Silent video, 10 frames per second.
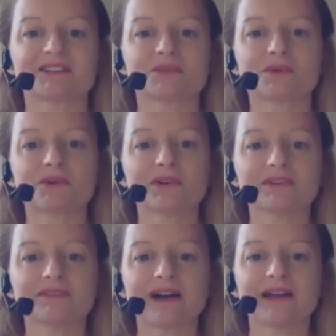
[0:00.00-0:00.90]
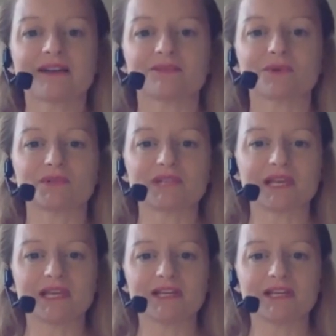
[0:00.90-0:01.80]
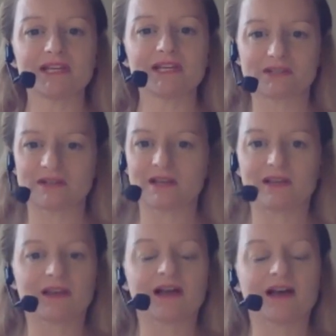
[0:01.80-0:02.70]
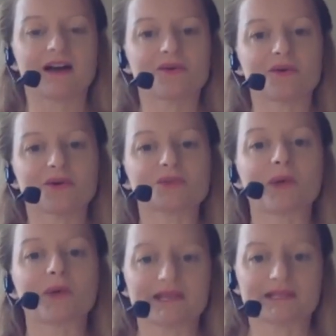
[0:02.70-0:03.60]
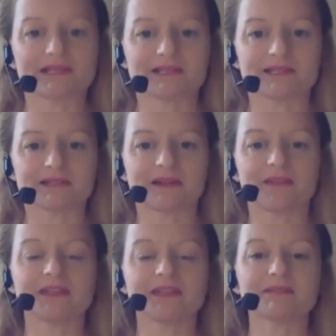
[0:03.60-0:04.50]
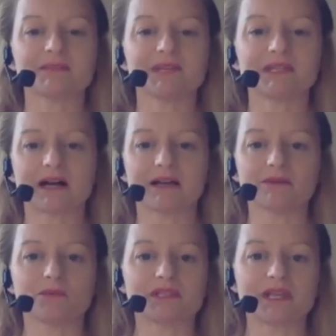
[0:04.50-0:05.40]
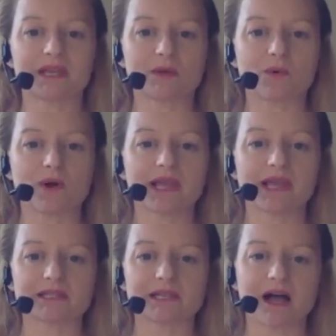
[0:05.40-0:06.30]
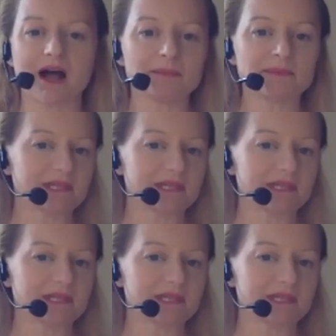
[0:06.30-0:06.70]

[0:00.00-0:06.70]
So we're going to find a rotation or a twist. Now this can be done with taking one hand to the